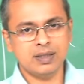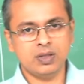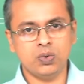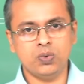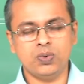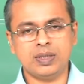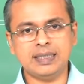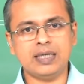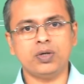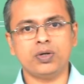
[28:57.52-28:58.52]
to
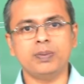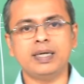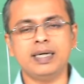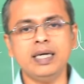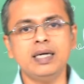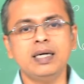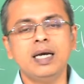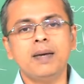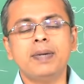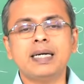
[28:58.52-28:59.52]
check your humidity,
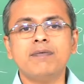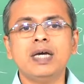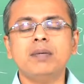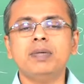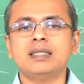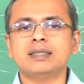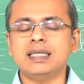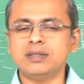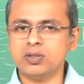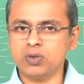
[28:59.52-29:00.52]
but invariably the sensors